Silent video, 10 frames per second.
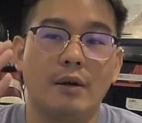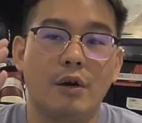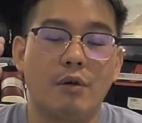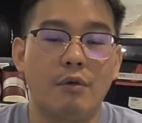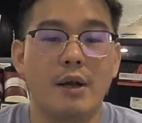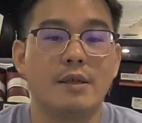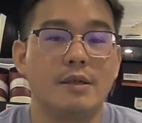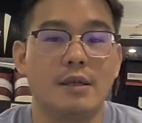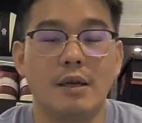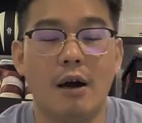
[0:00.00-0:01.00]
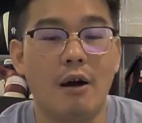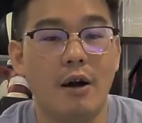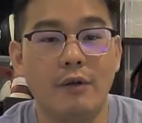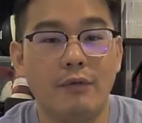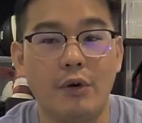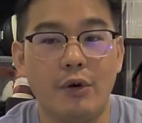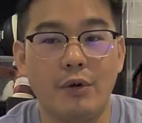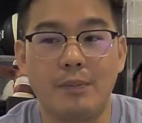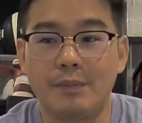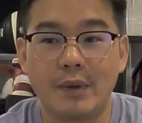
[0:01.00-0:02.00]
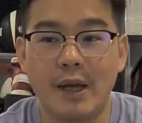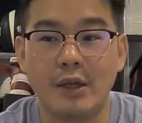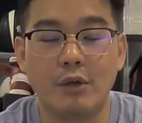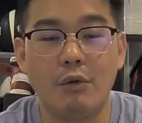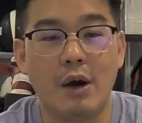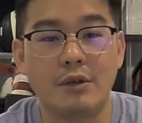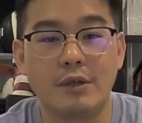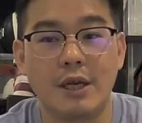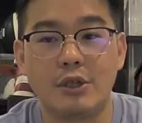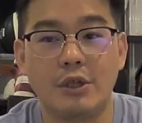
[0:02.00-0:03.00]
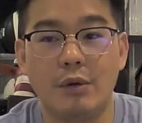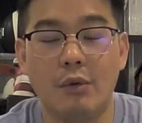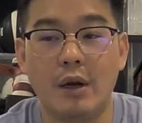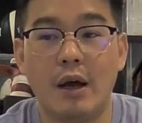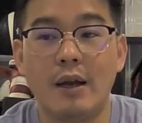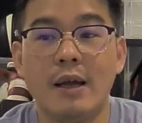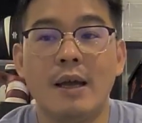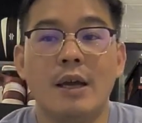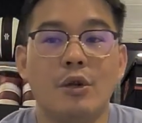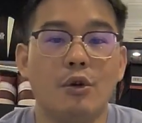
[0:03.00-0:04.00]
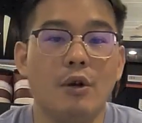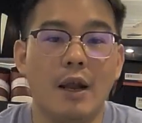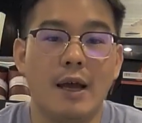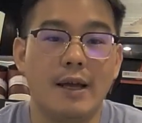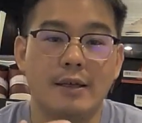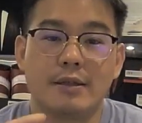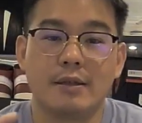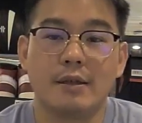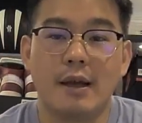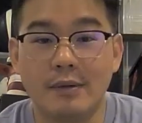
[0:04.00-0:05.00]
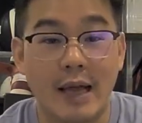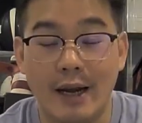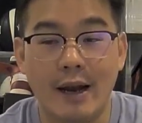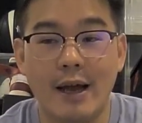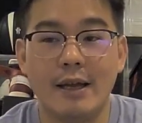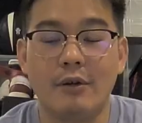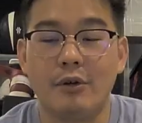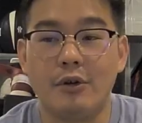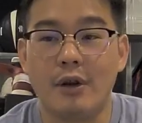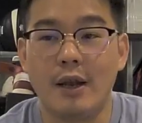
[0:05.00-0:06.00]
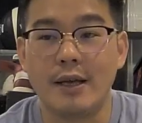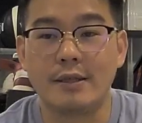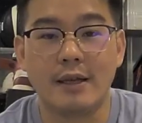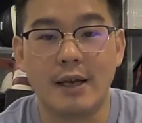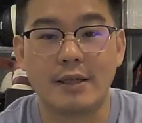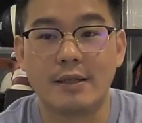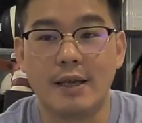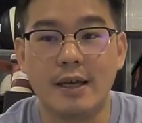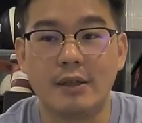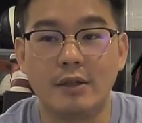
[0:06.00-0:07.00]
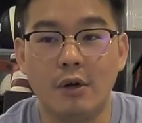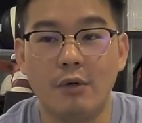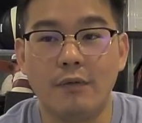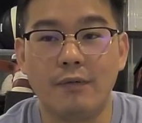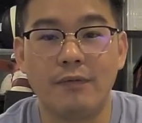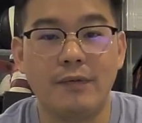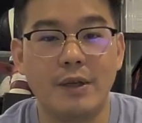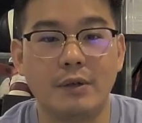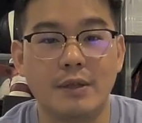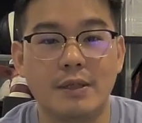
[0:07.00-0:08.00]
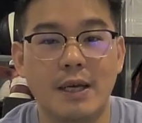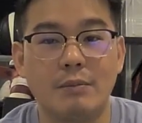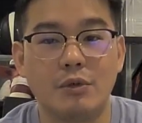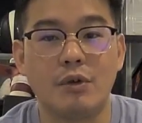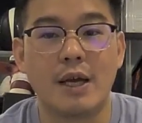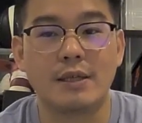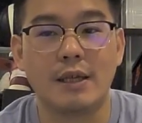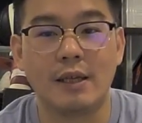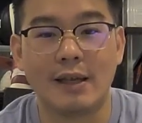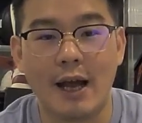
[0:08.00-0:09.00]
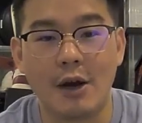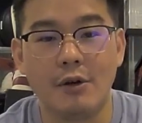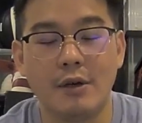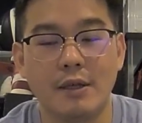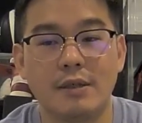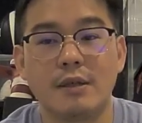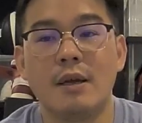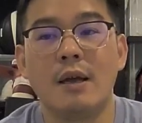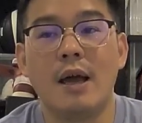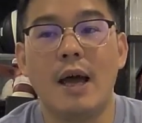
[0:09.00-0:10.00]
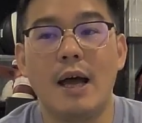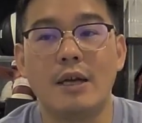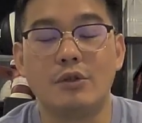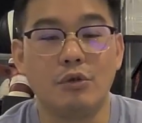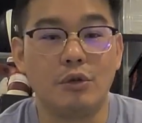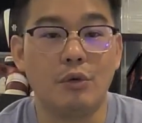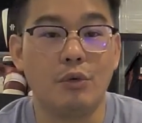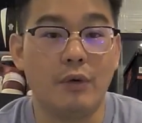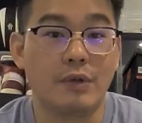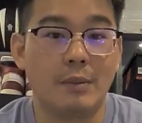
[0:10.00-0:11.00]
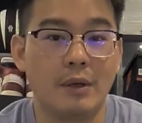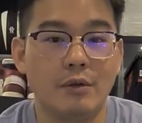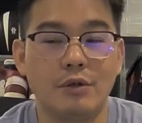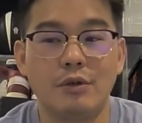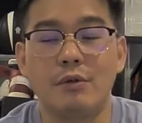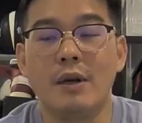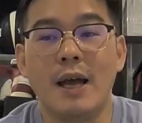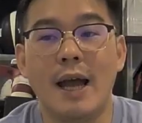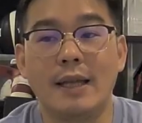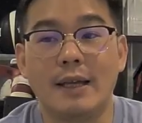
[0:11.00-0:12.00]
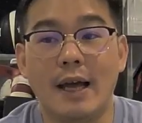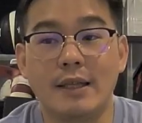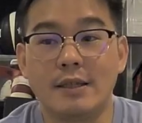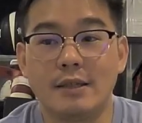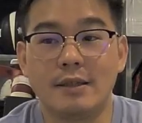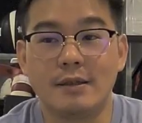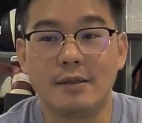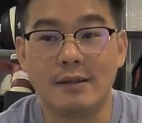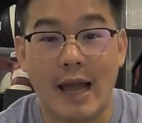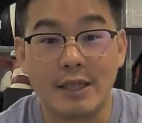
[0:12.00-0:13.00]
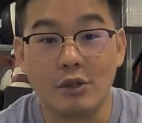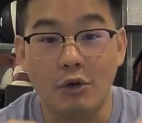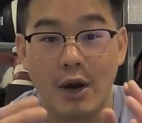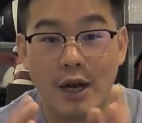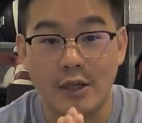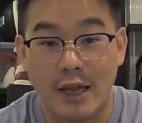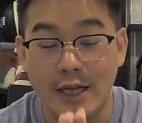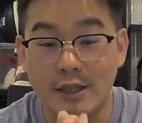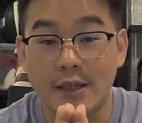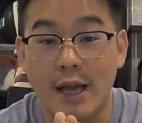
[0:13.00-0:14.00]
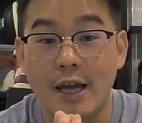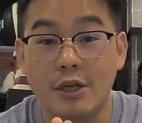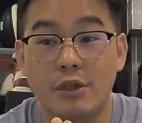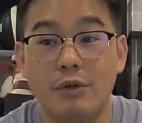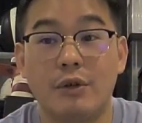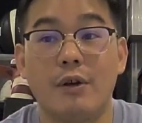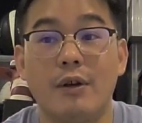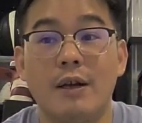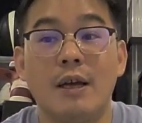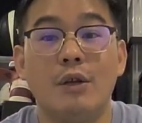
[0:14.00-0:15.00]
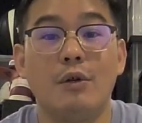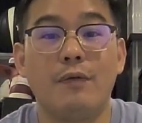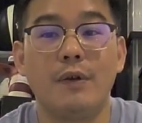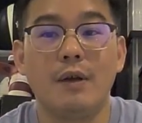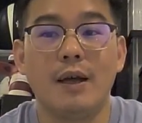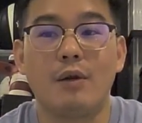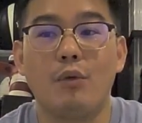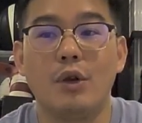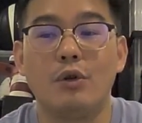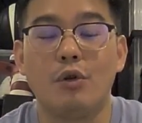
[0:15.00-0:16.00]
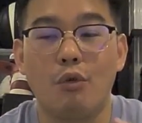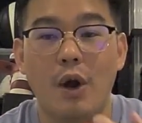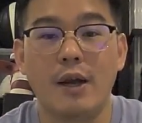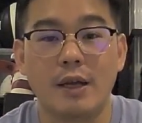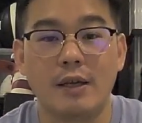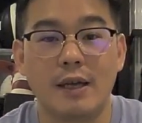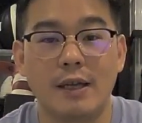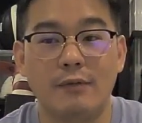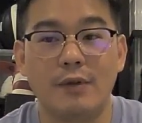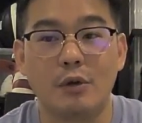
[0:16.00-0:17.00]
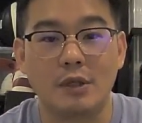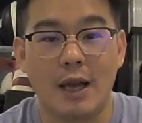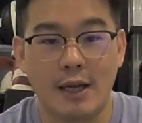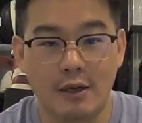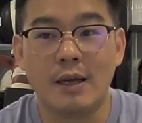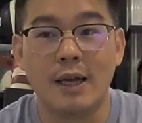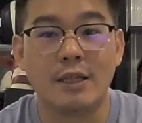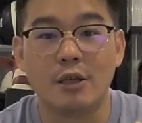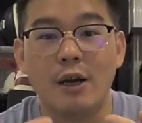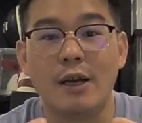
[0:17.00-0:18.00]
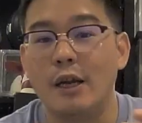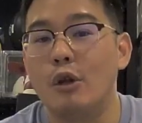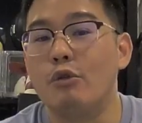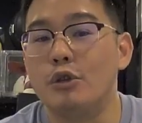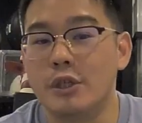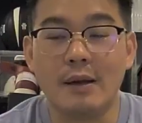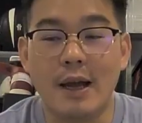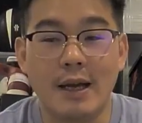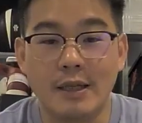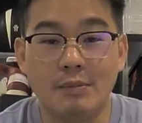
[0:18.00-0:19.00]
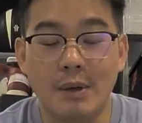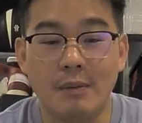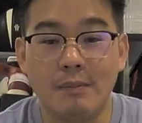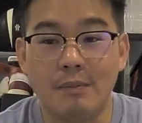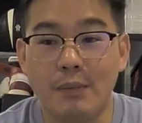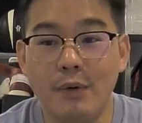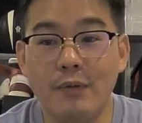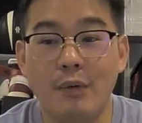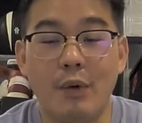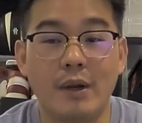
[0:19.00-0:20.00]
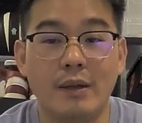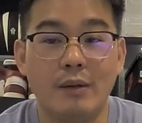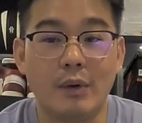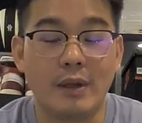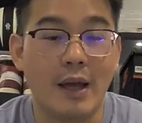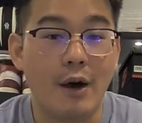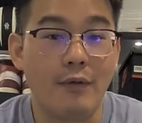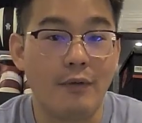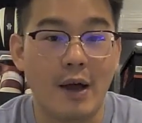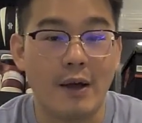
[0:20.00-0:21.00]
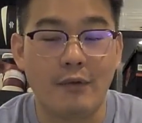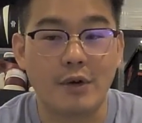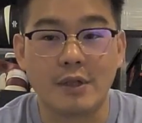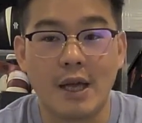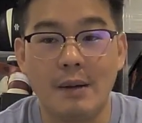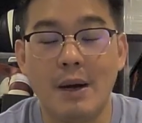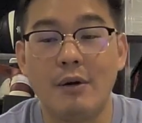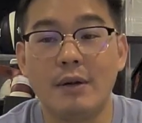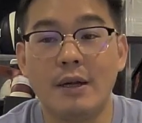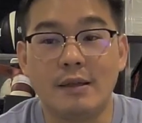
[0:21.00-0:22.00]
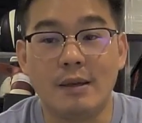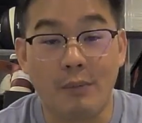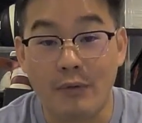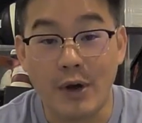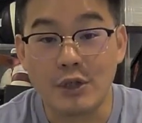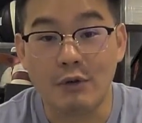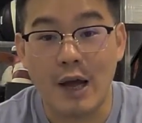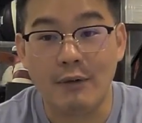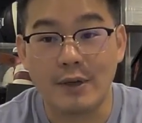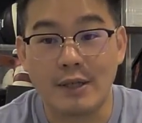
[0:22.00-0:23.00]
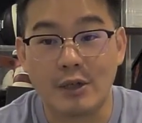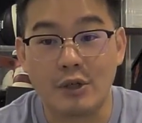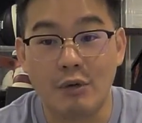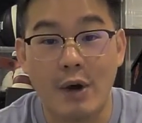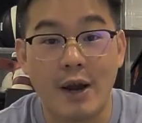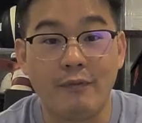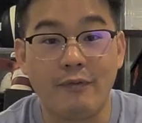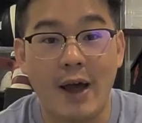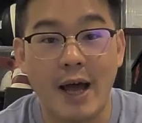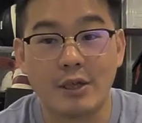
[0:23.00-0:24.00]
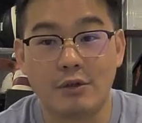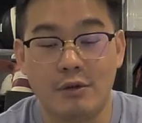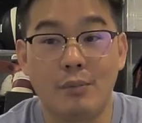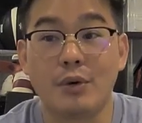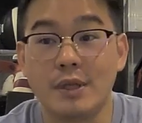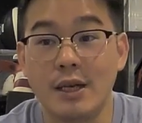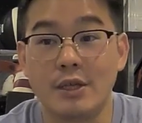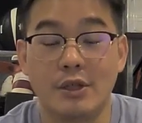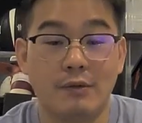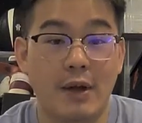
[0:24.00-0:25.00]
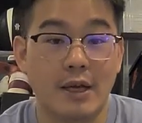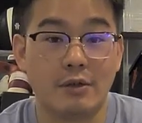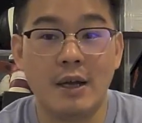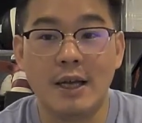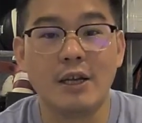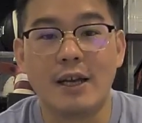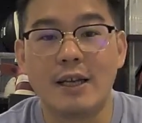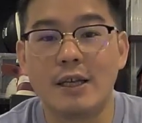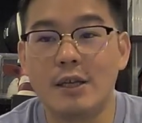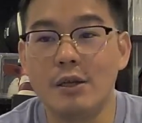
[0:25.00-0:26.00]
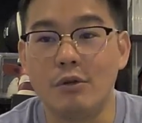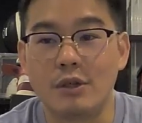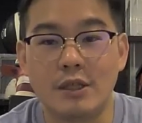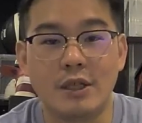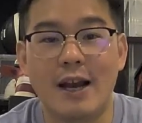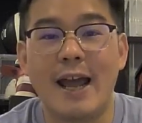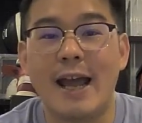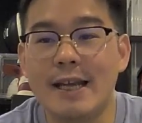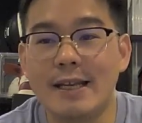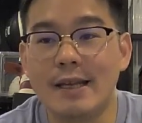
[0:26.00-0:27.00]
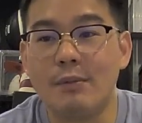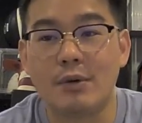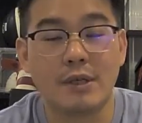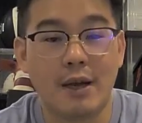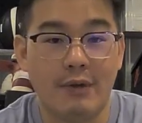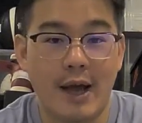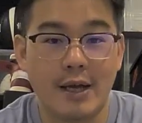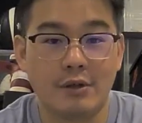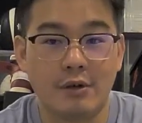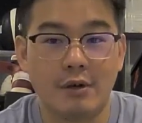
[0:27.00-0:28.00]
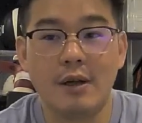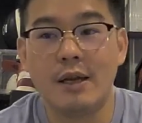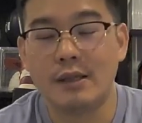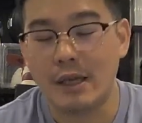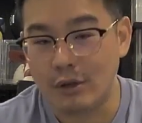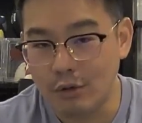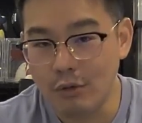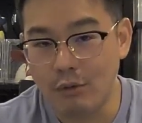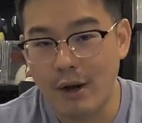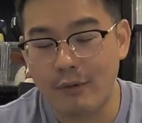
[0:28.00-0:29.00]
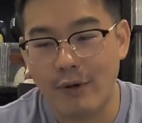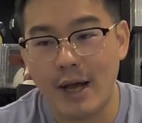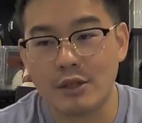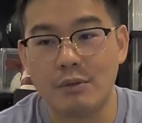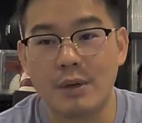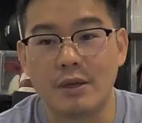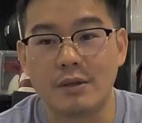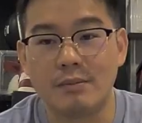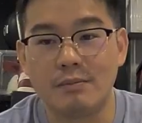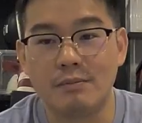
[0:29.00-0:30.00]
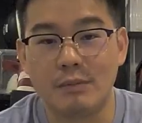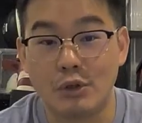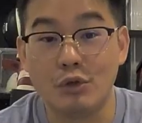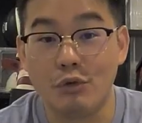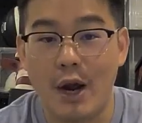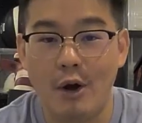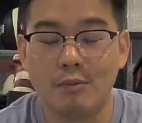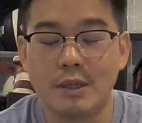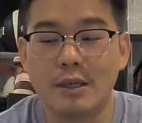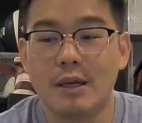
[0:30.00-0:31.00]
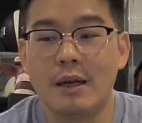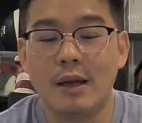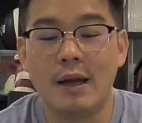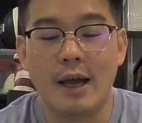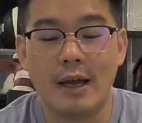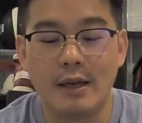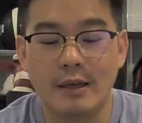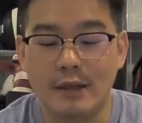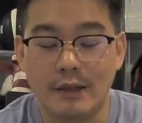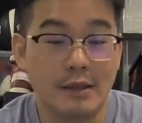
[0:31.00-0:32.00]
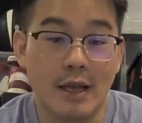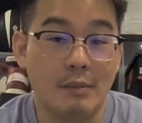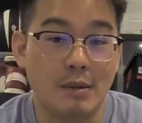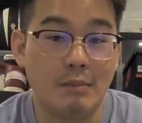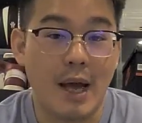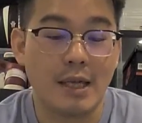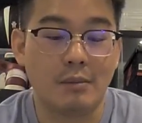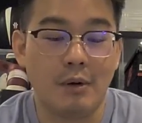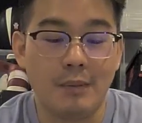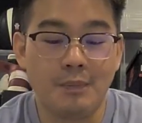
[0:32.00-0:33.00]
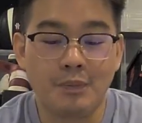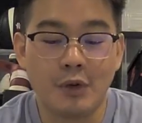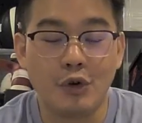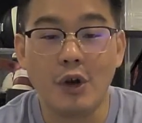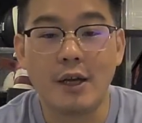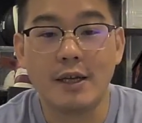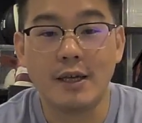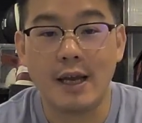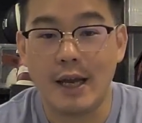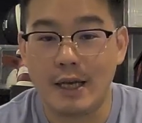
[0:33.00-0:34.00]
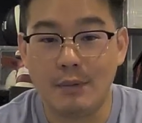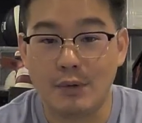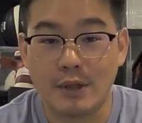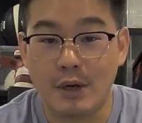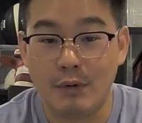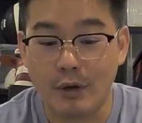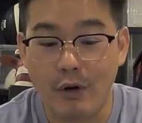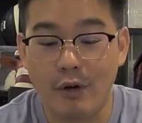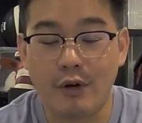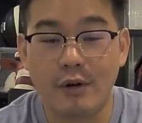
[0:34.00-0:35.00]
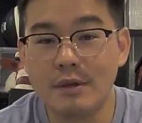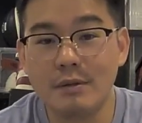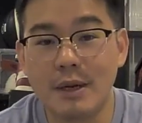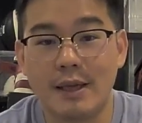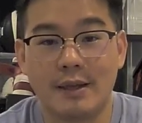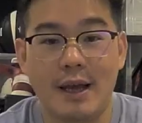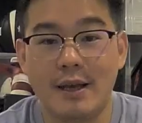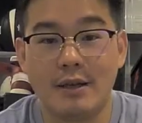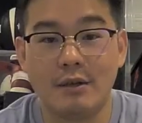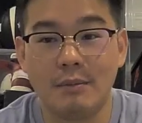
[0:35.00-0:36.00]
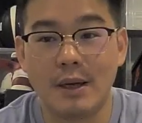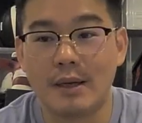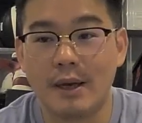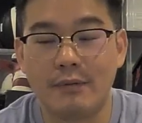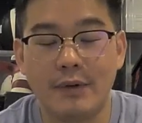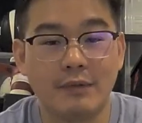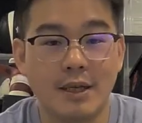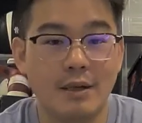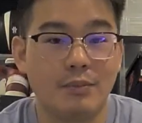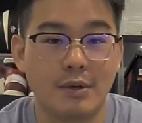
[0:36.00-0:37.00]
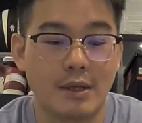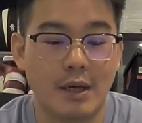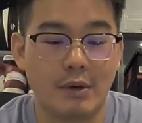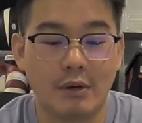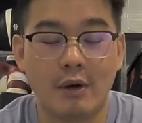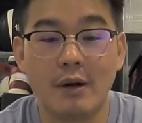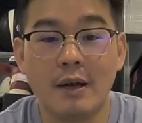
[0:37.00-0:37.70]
crazy hard for a 2-hour session and whatnot. Your legs that night or your legs the next day don't feel the same stress and tiredness as you do with some other shoe. And that's the energy return. You feel like when you're running, it feels lighter. It's not an illusion. And it's been proven when the Alpha Fly first came out, the professional athletes actually ran faster. Percentage is faster. It's not huge. It's not 80% faster. They do run faster because the shoe helps. And it's same in basketball. You're not going to get 80% return. You might get 10, you might get 15% return.